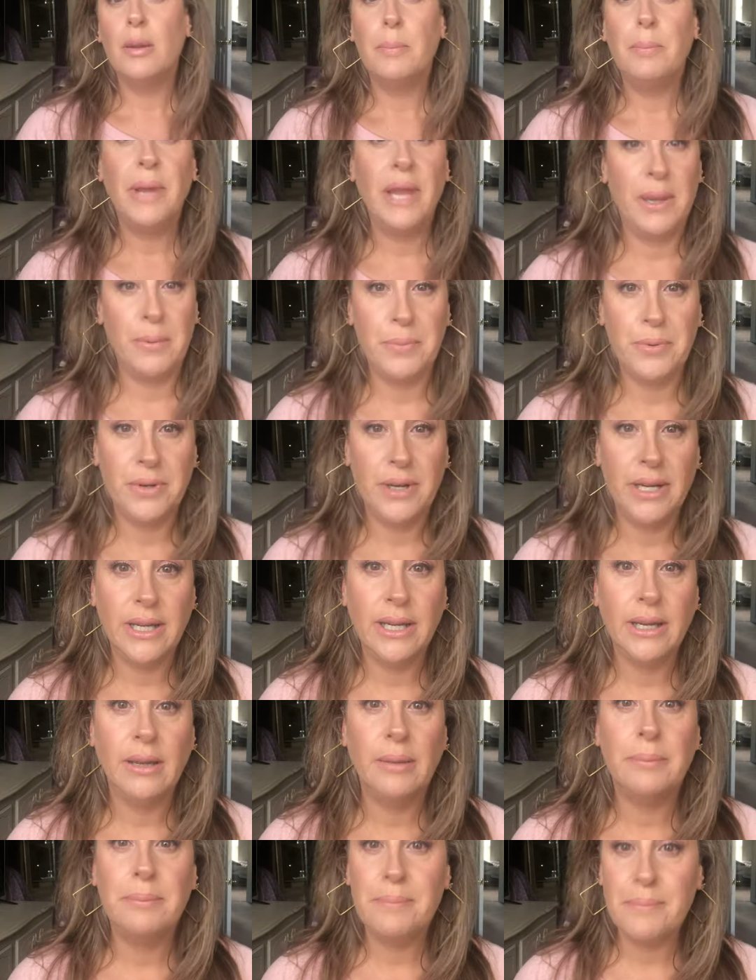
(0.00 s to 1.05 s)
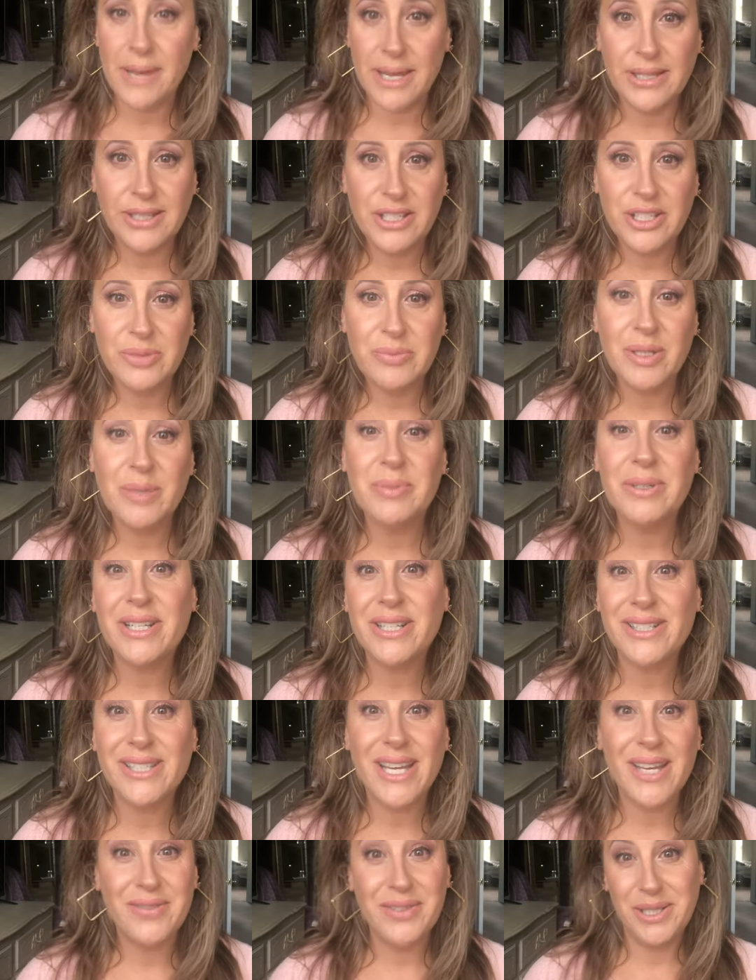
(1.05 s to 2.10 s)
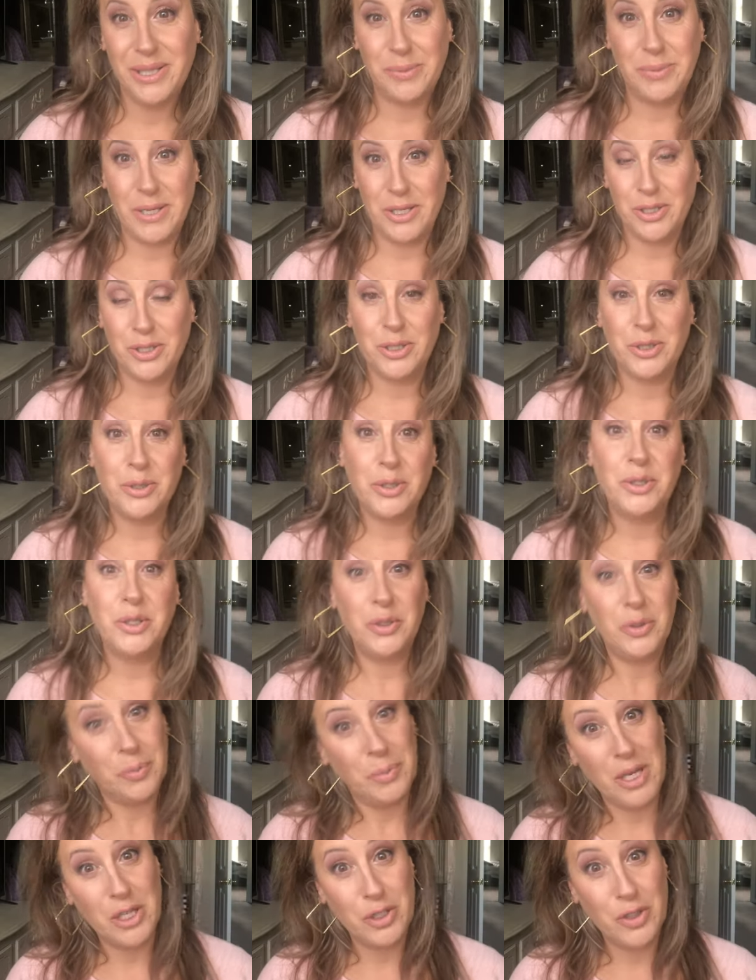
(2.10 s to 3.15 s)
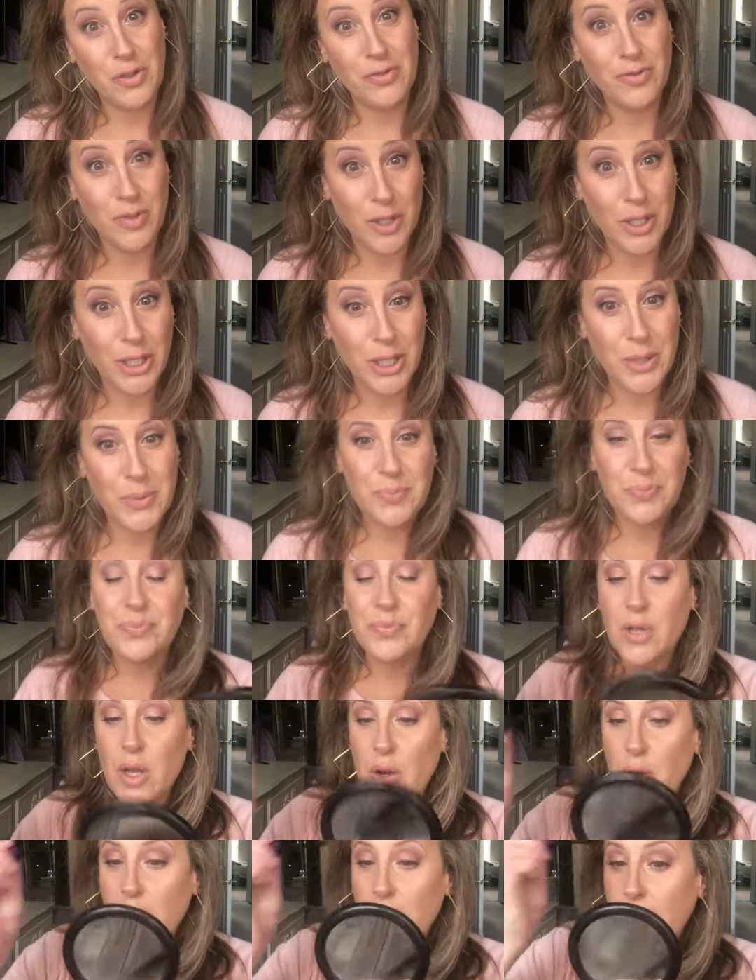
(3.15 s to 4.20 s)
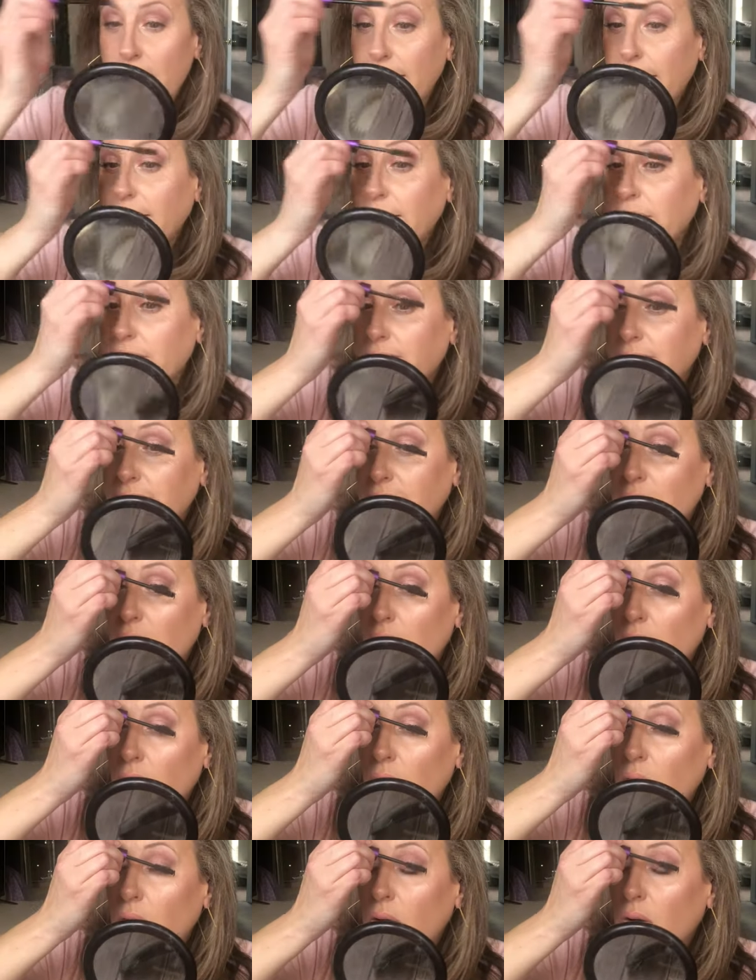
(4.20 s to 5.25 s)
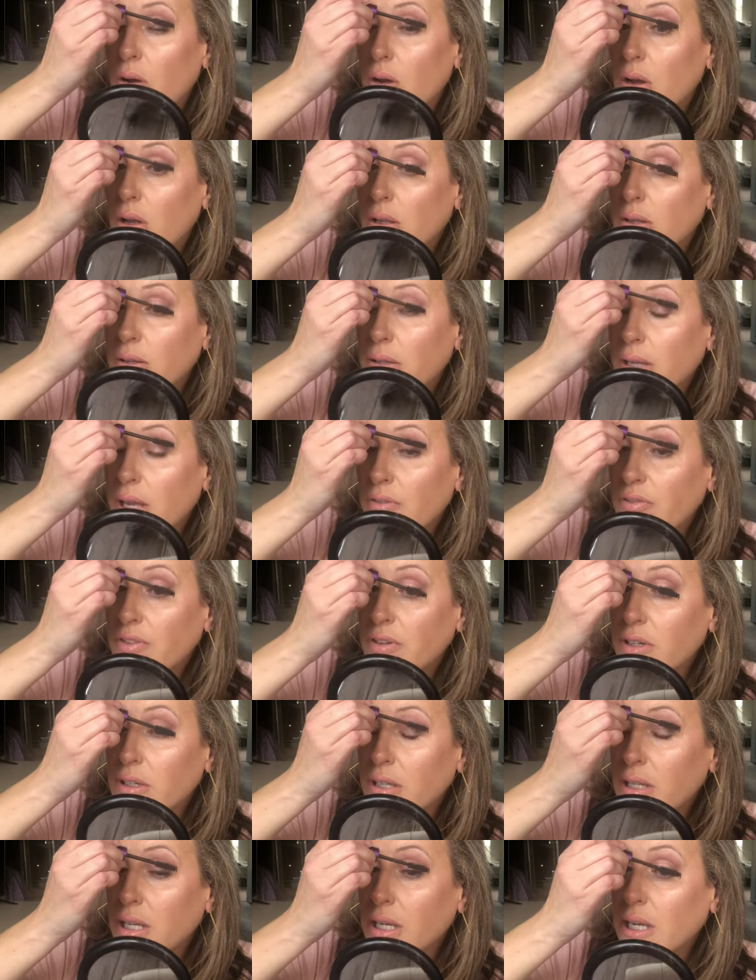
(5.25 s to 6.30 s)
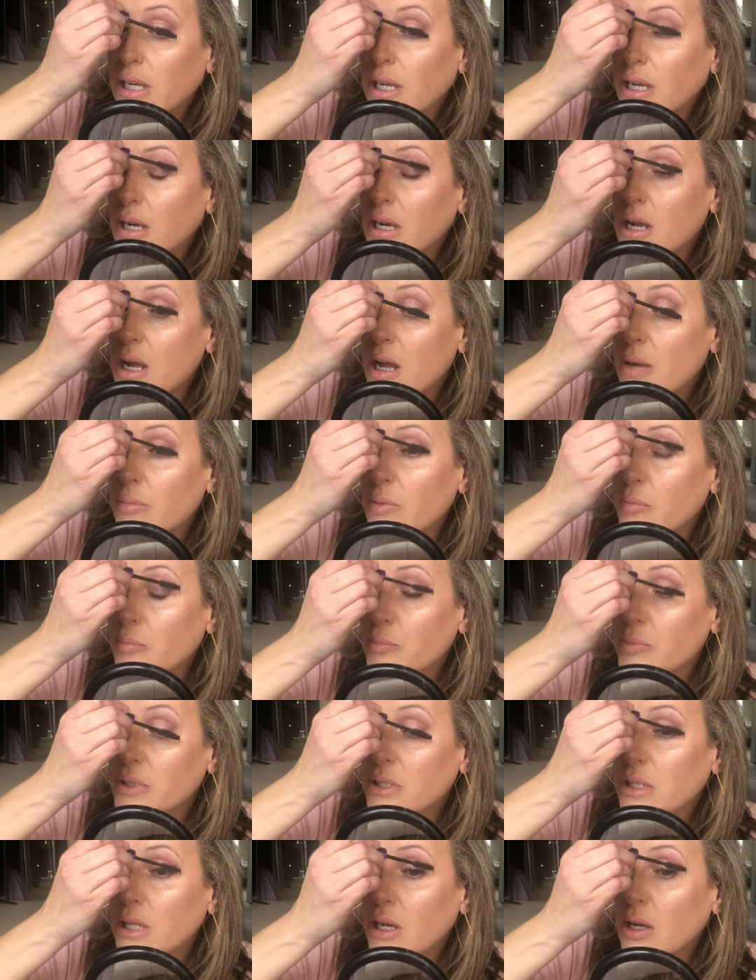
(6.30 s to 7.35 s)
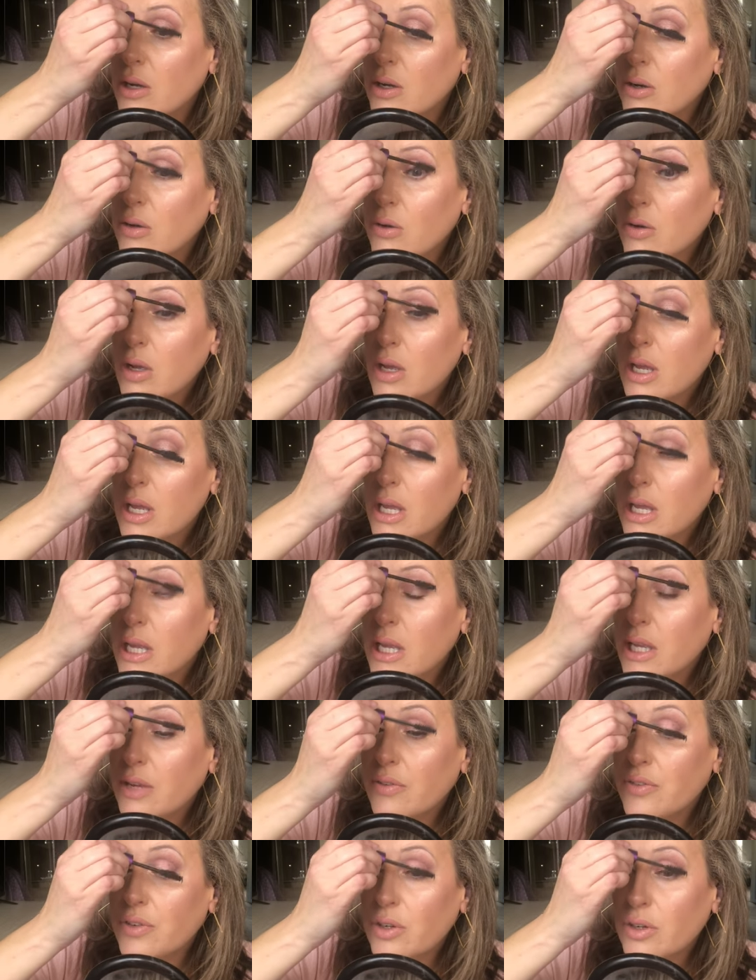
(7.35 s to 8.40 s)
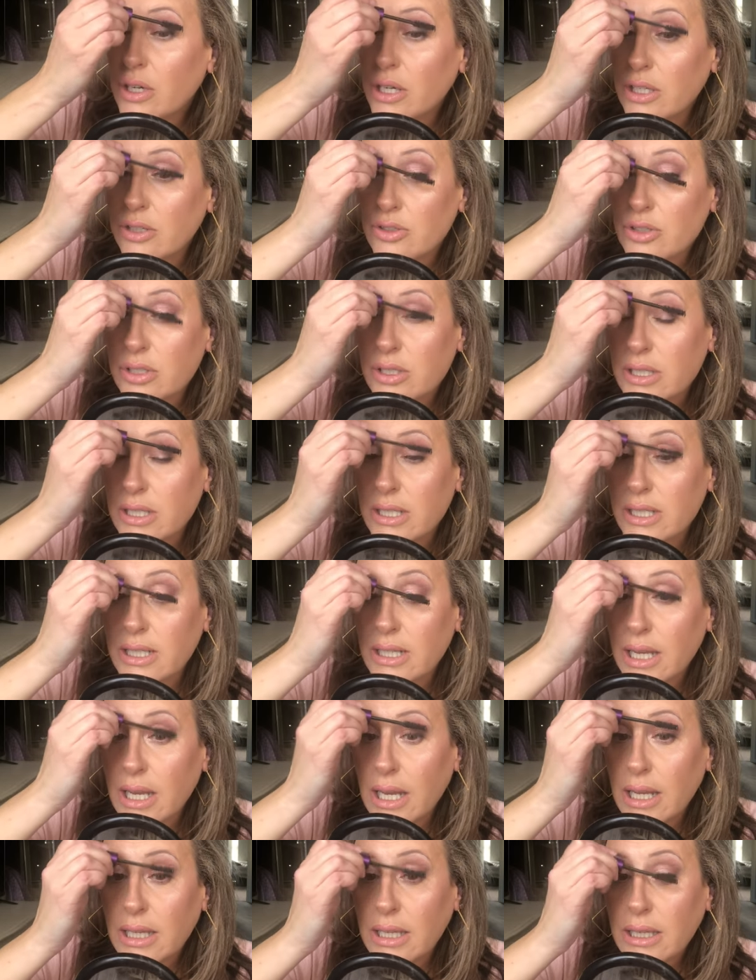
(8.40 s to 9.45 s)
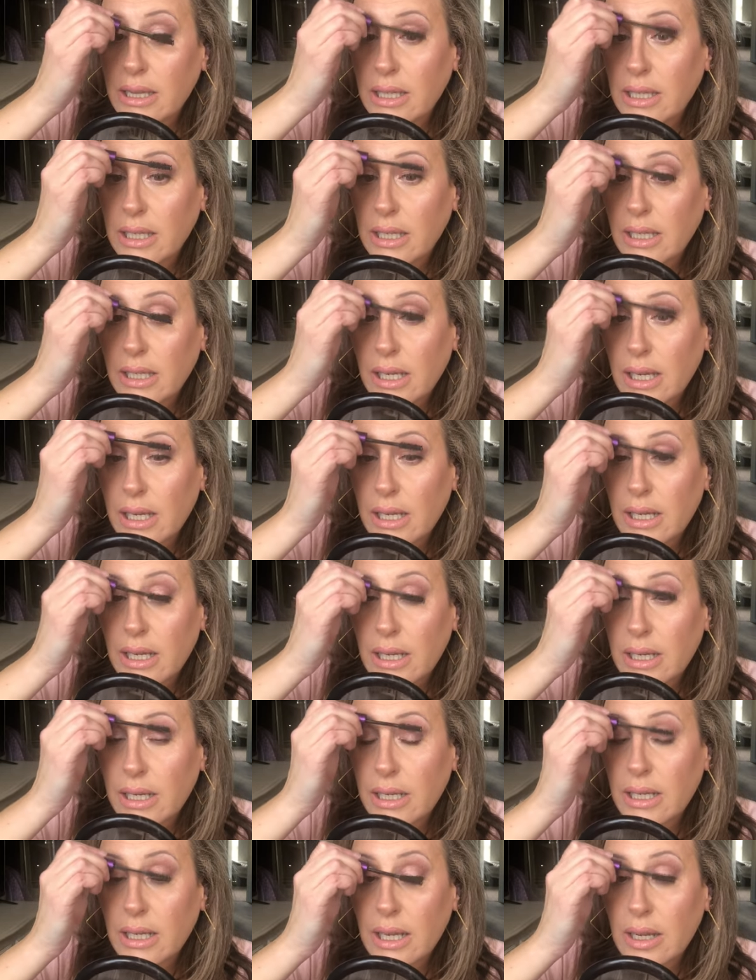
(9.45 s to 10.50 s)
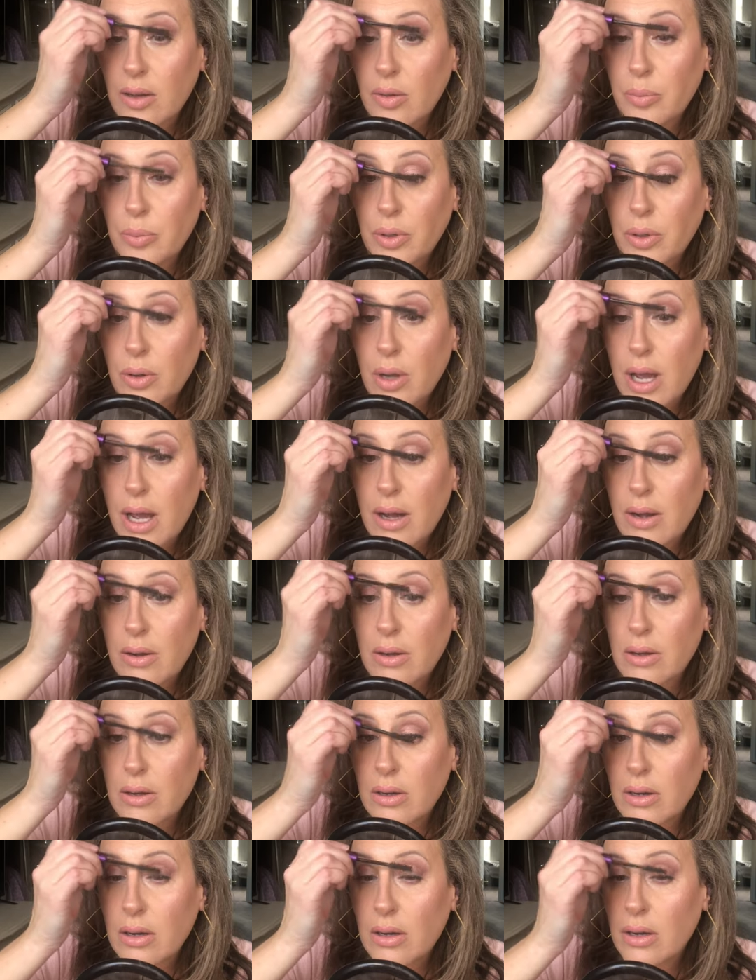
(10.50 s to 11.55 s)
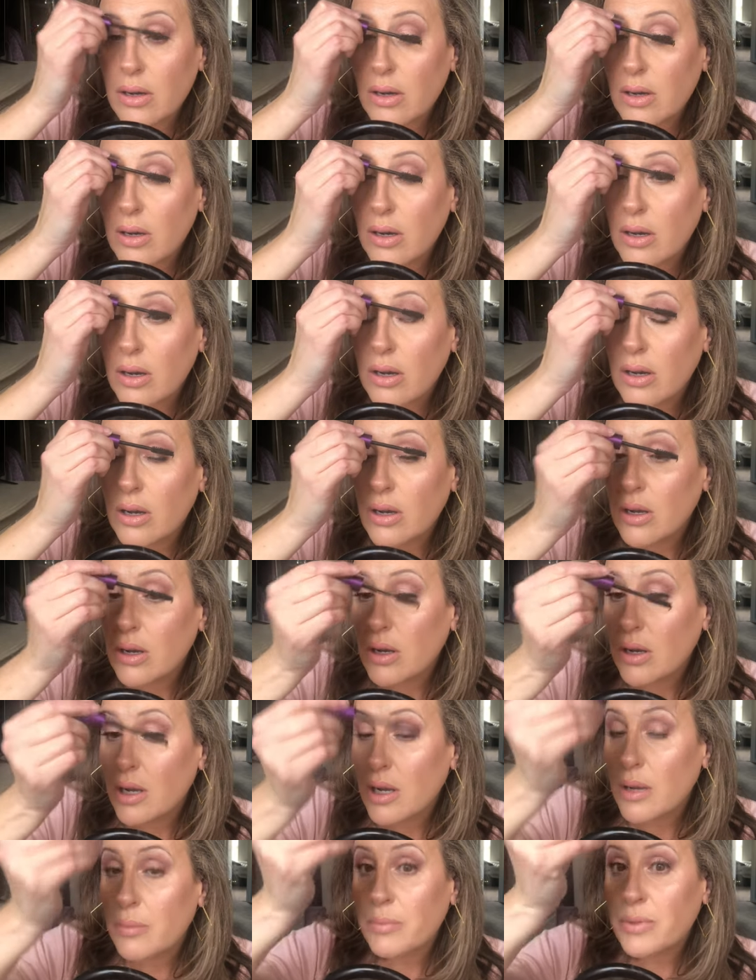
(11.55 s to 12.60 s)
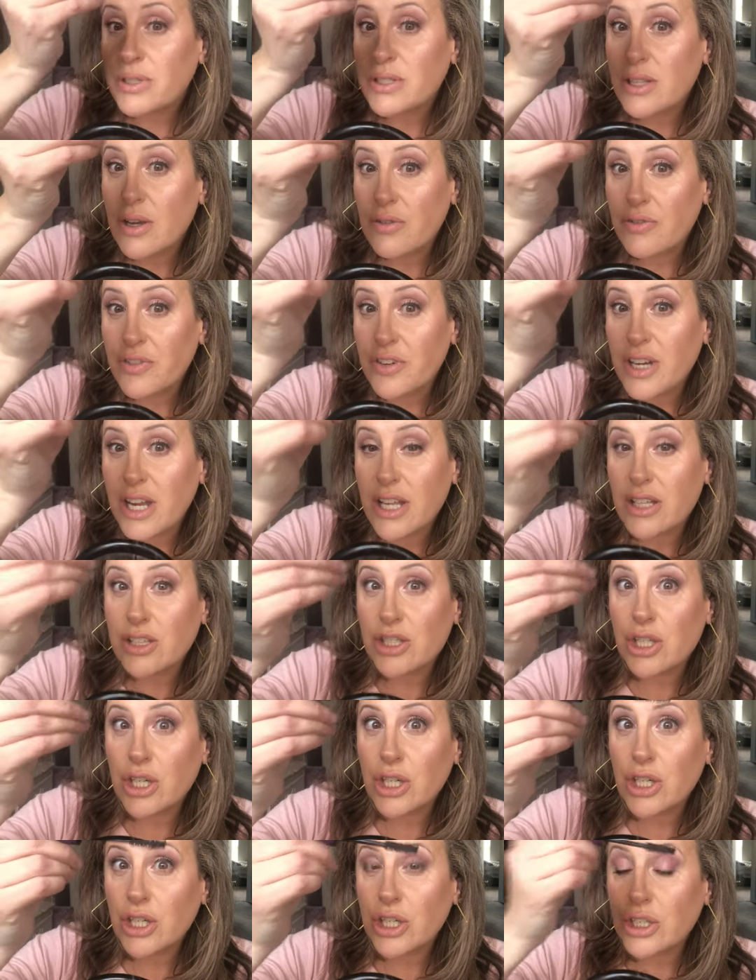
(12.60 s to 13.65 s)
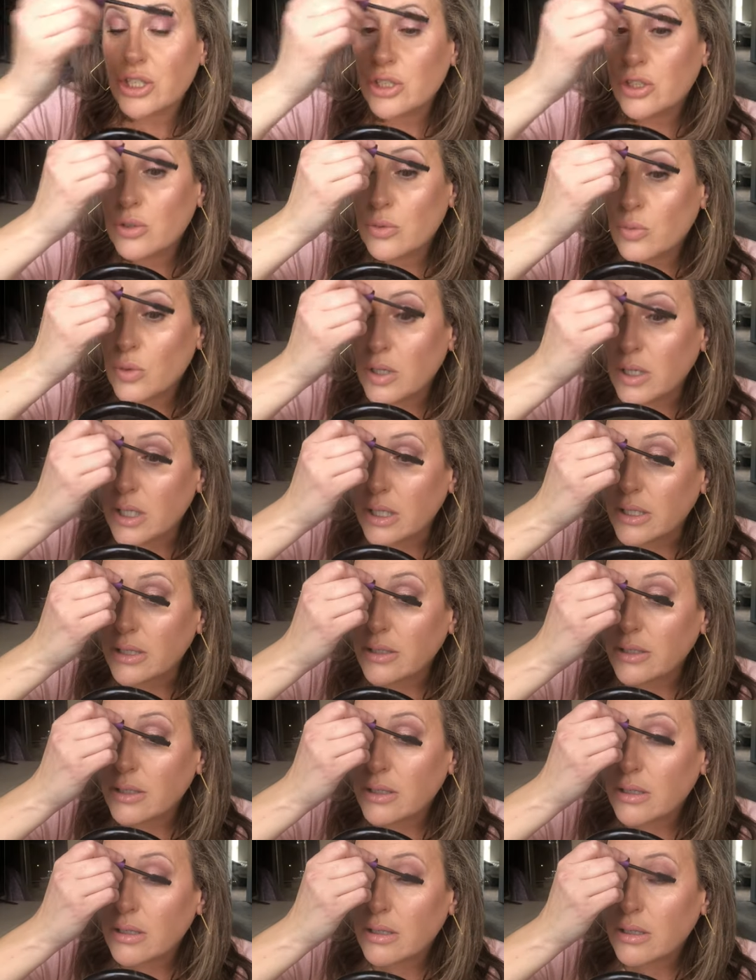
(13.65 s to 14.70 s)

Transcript: pampering, message me because I have a special, special for you. Okay, so definitely comment below if you're interested in anything and I can help you out. But don't forget, turn your wand